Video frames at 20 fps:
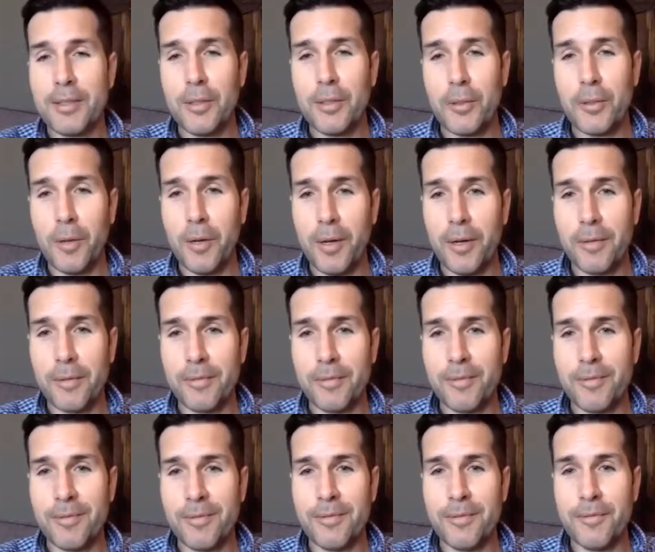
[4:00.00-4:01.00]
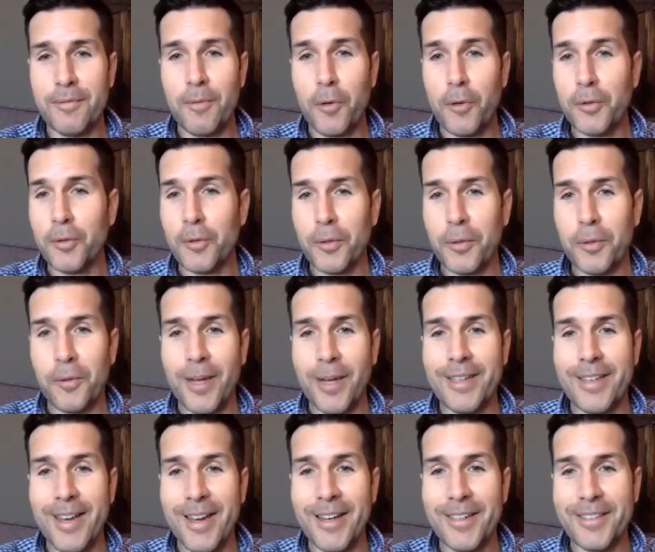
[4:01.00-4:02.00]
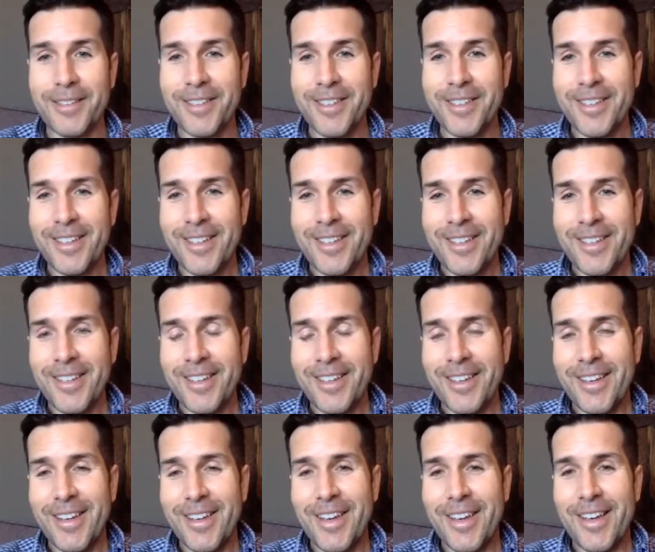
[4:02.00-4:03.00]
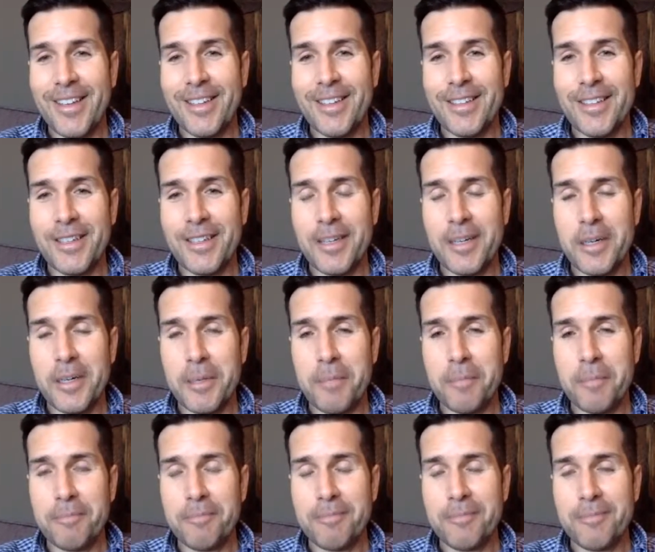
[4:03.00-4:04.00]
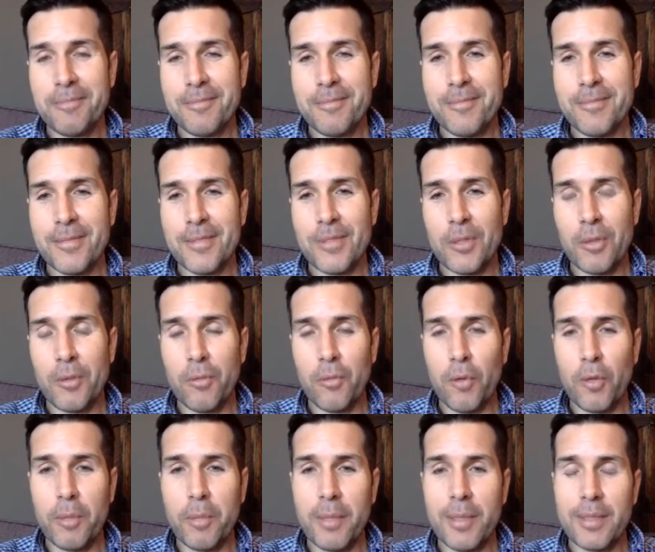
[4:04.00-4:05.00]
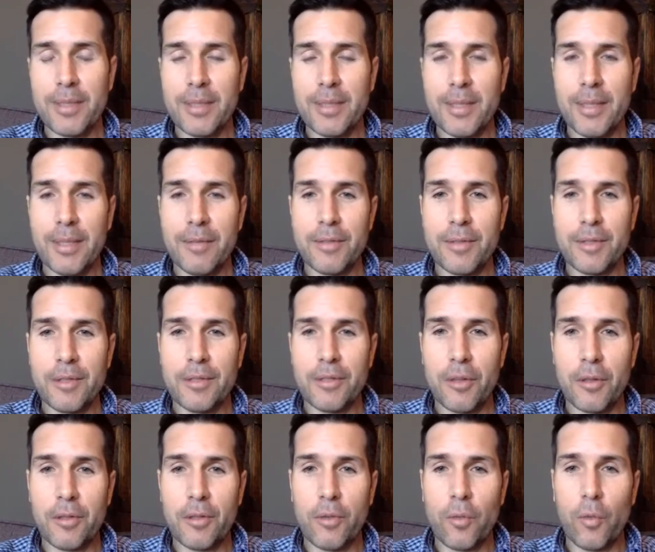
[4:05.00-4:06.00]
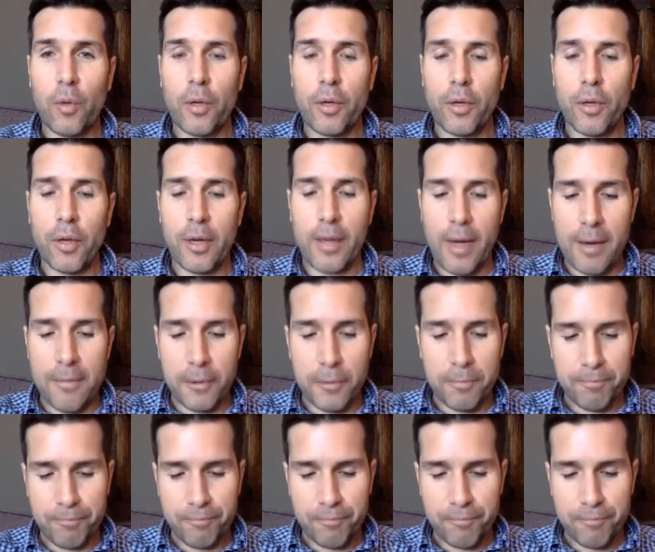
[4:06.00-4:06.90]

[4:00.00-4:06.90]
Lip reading: you on virtually right now, and sort of rolled up my sleeves and started to work on a novel.